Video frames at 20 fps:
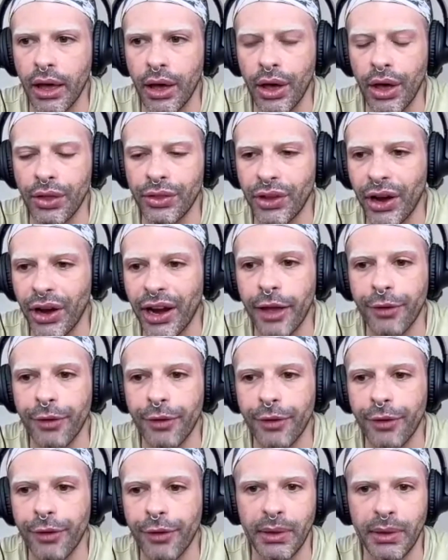There
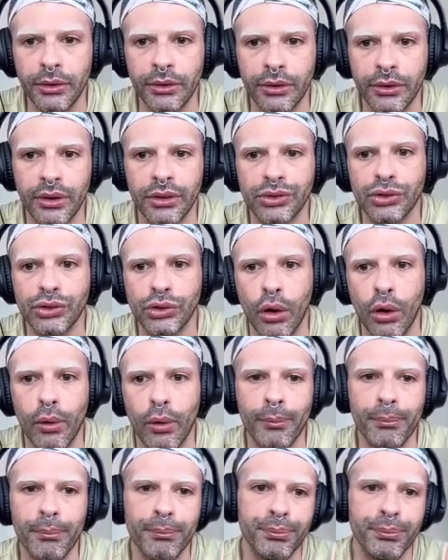have been
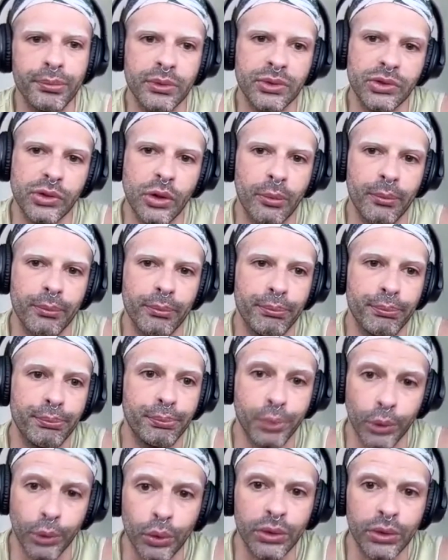
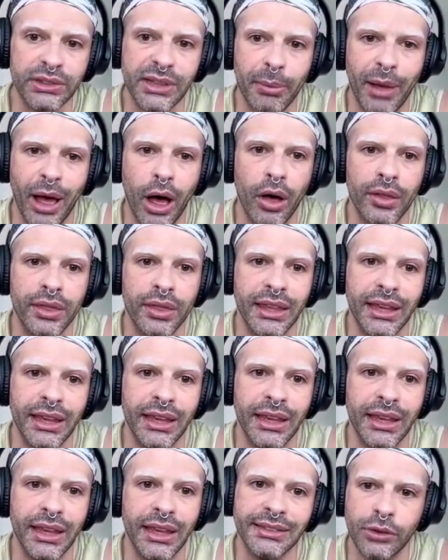some books
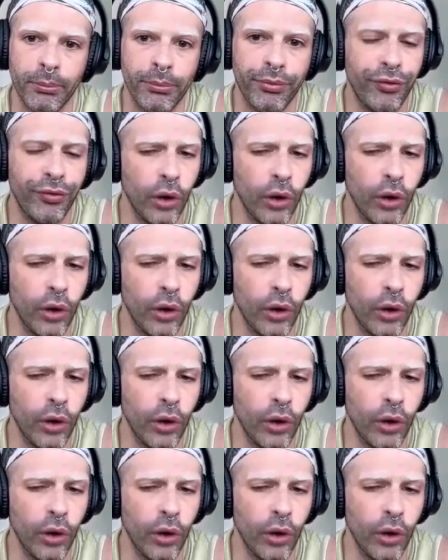about this,